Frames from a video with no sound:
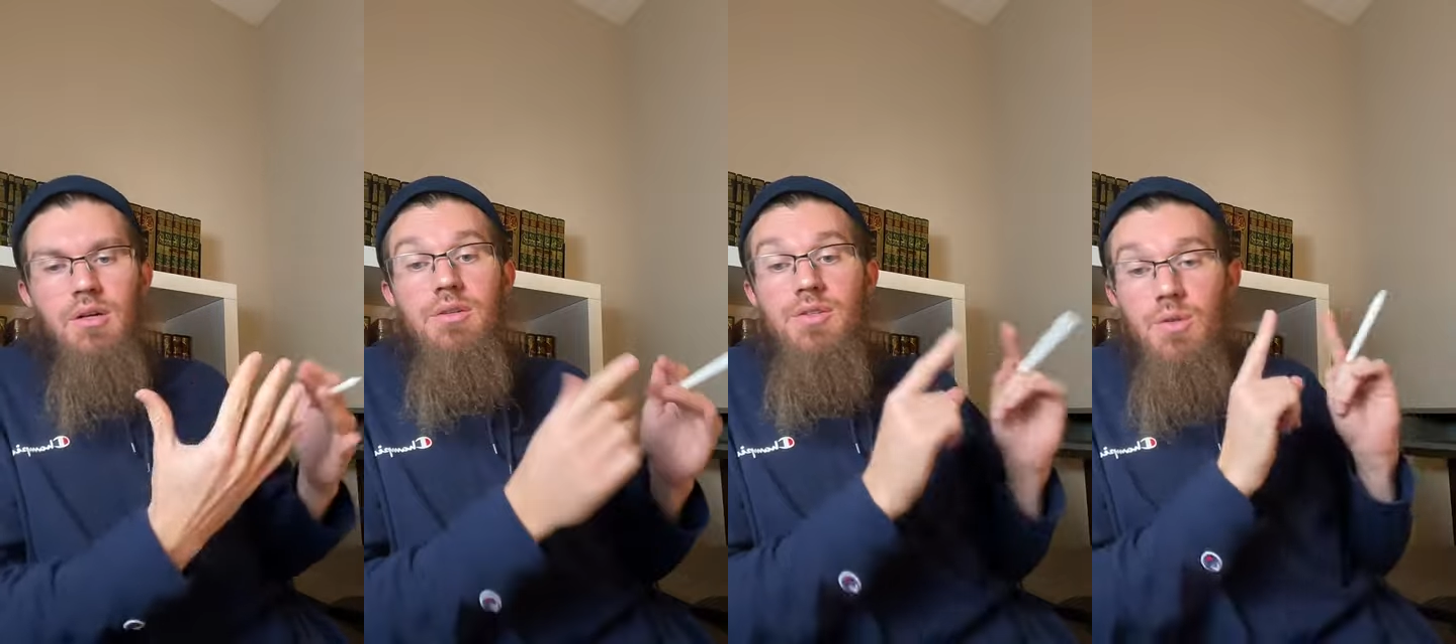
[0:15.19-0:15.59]
It
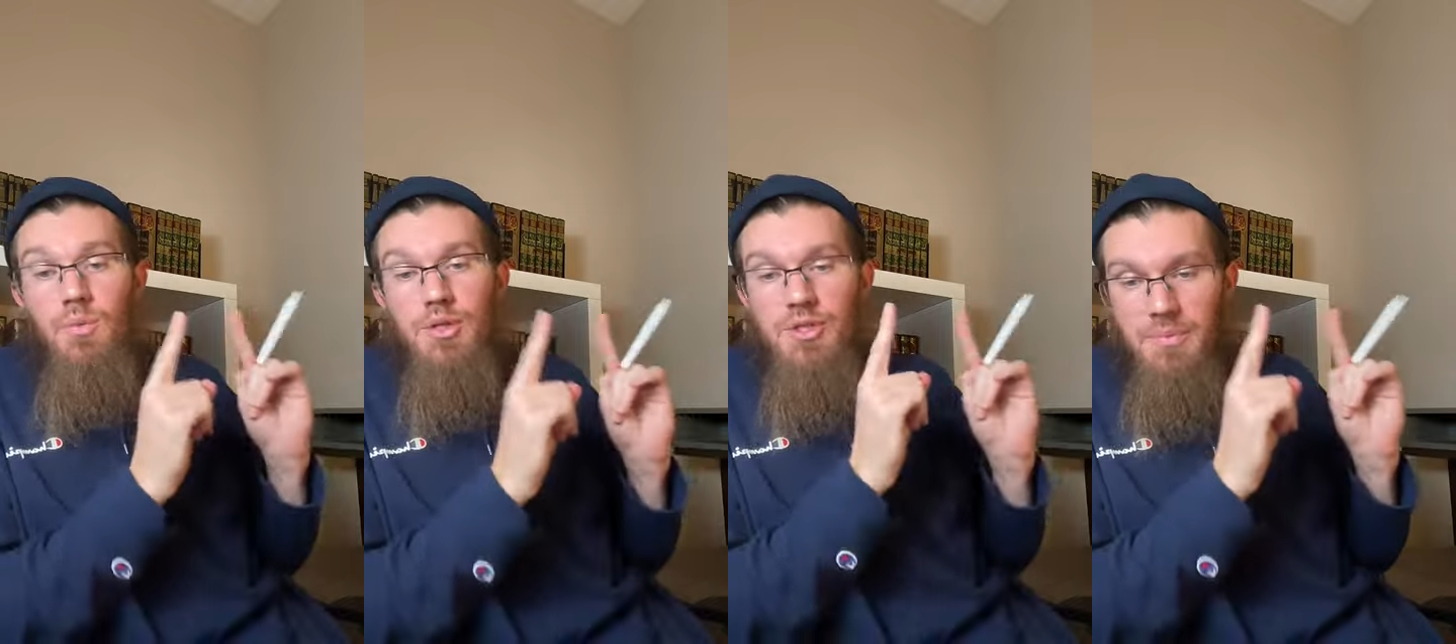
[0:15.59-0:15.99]
calls to
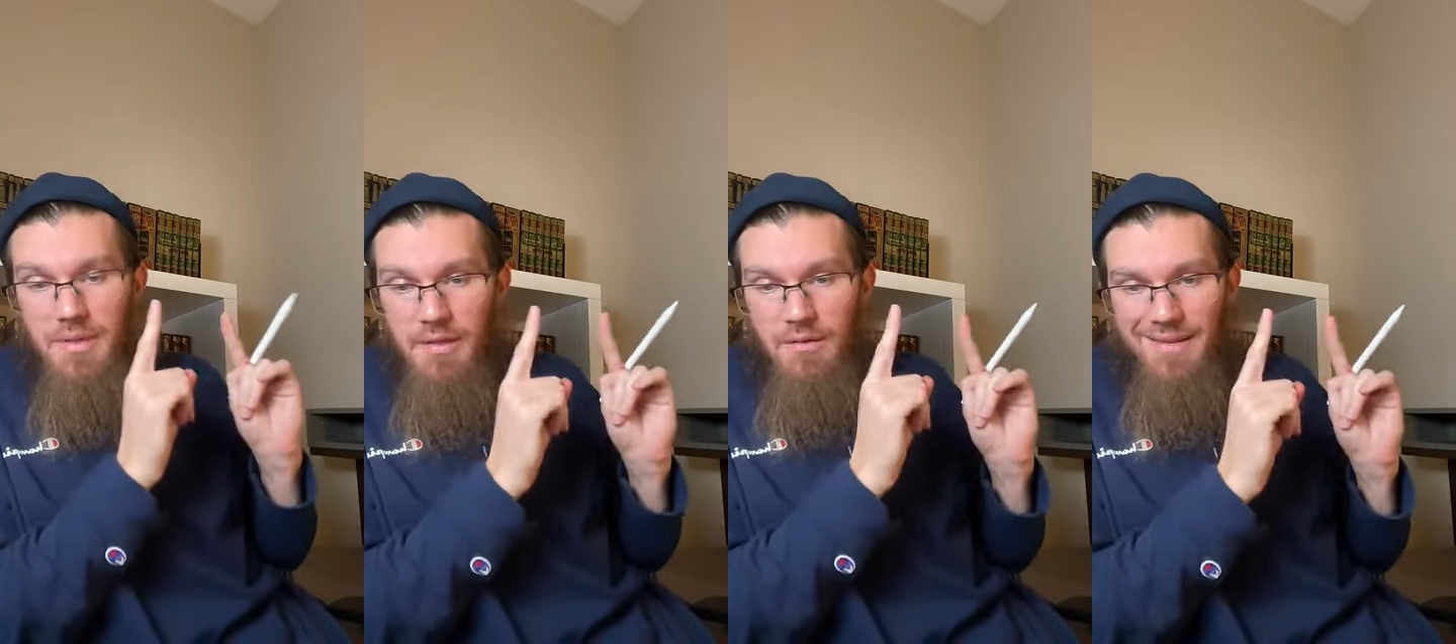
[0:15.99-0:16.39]

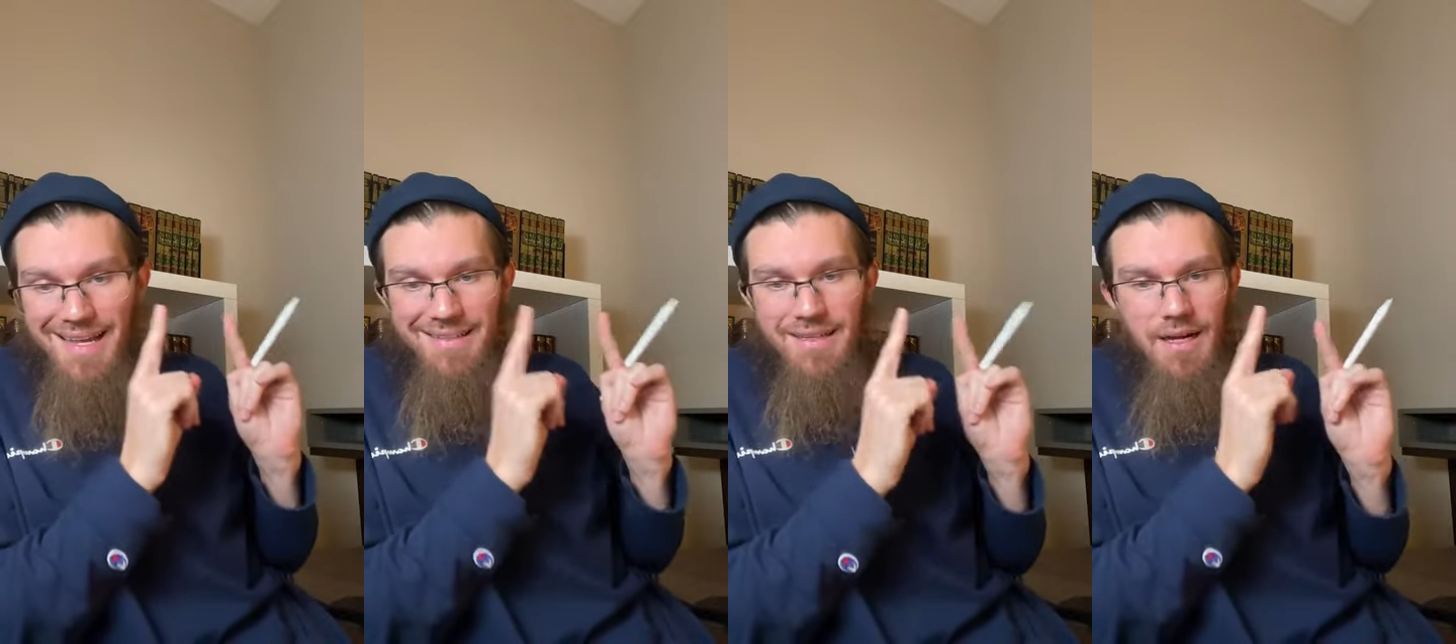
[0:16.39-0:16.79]
worshiping
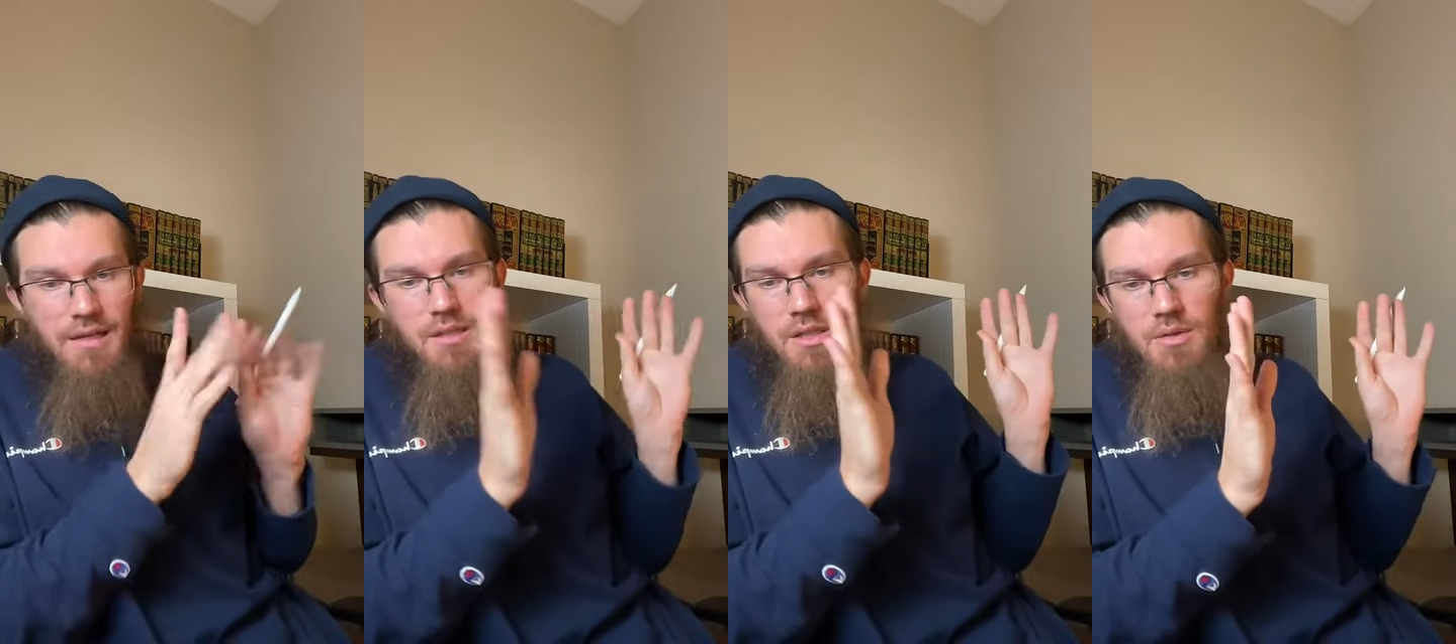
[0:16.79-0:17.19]
that
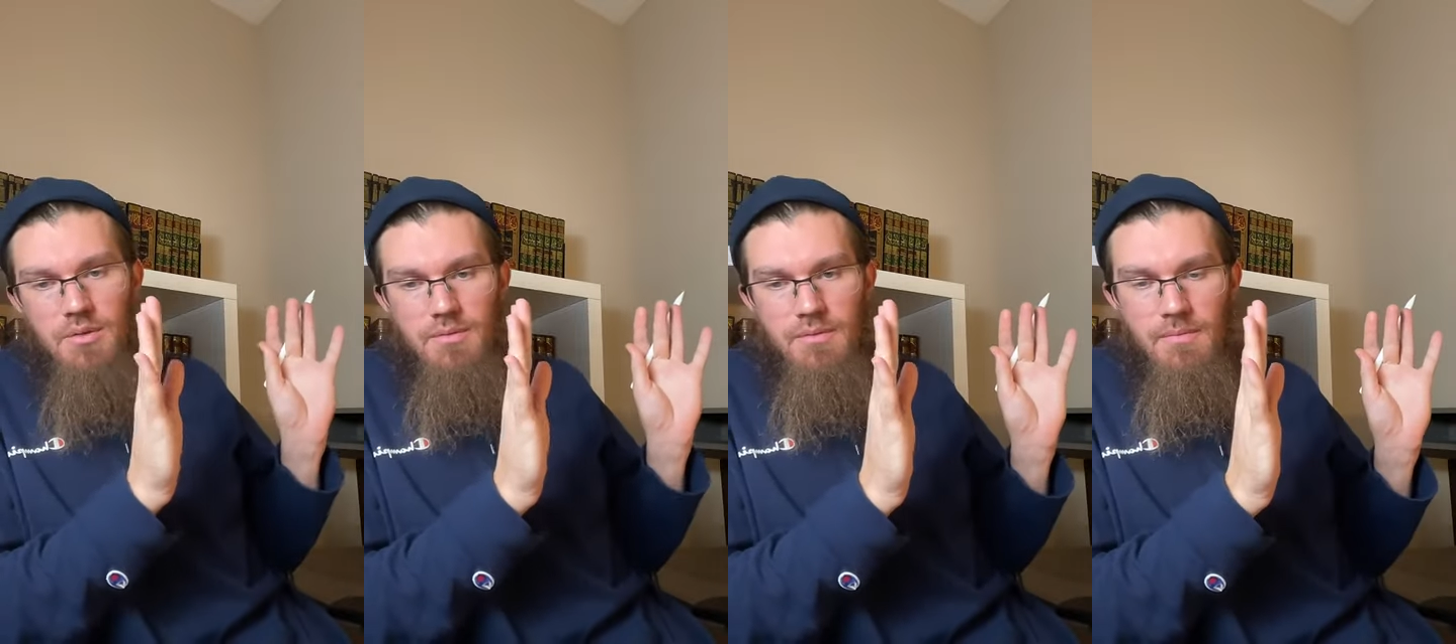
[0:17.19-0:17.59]
God
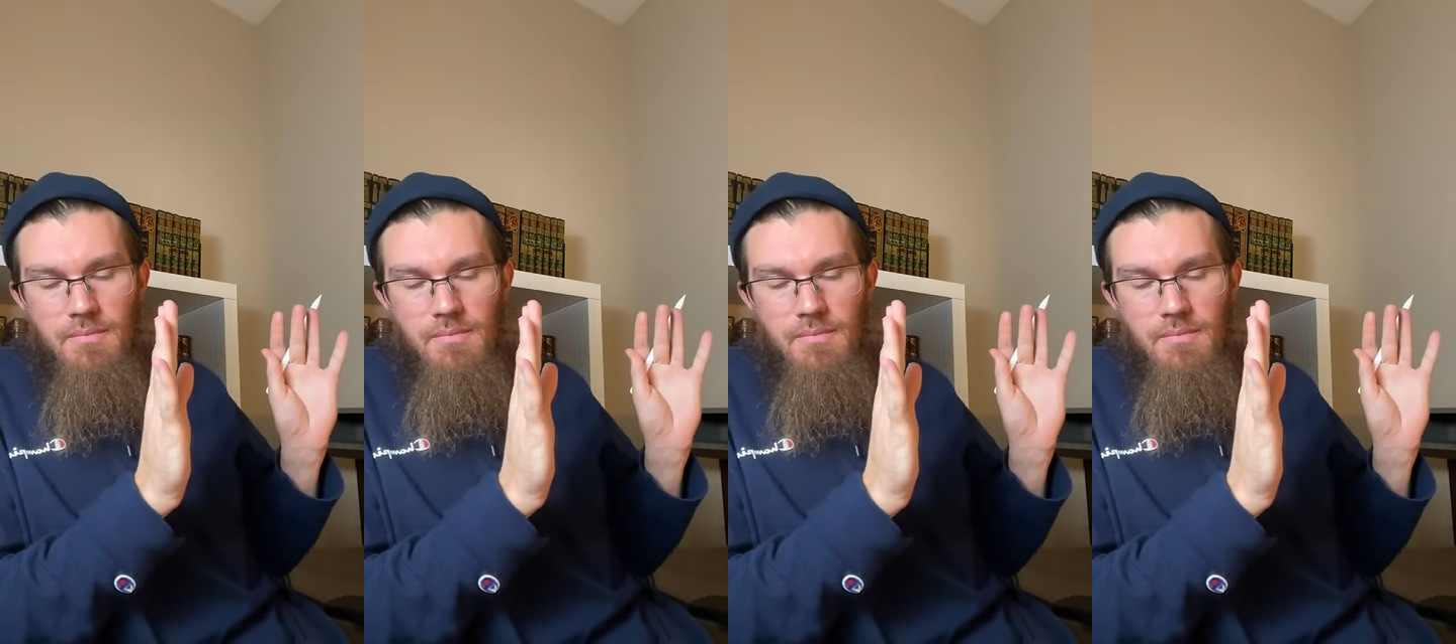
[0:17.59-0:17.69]
alone.